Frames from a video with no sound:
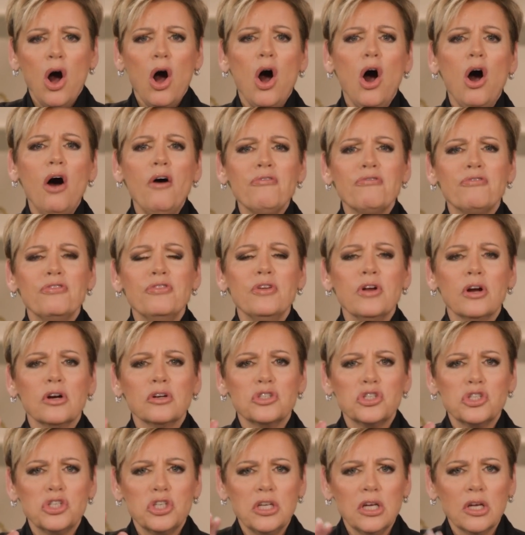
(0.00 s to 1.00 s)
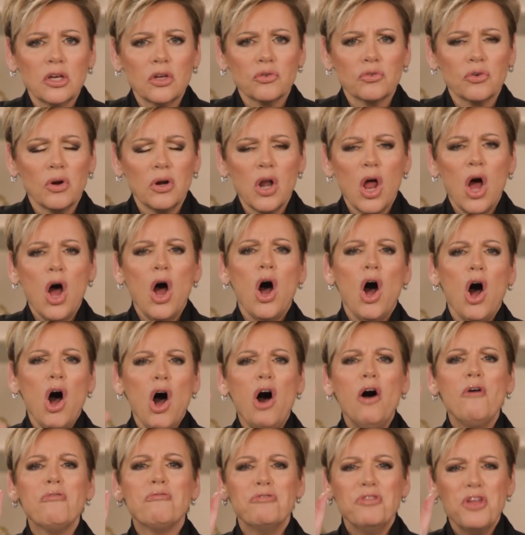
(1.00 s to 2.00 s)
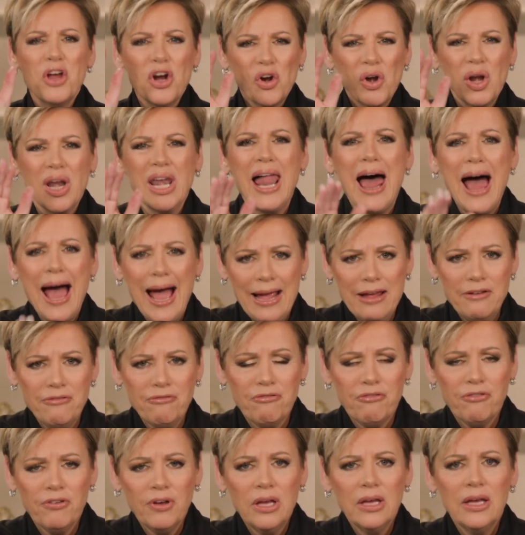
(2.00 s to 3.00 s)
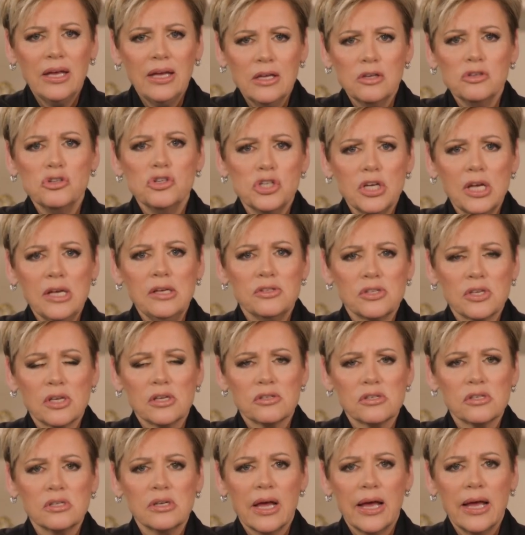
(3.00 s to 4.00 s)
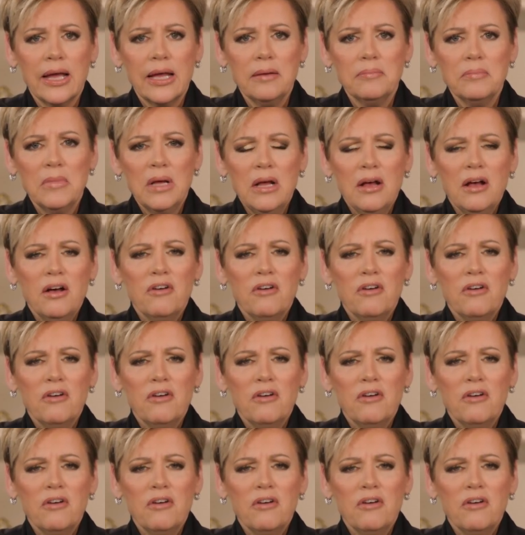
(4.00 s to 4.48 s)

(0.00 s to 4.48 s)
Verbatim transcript: off their children, off their life in Jesus' name.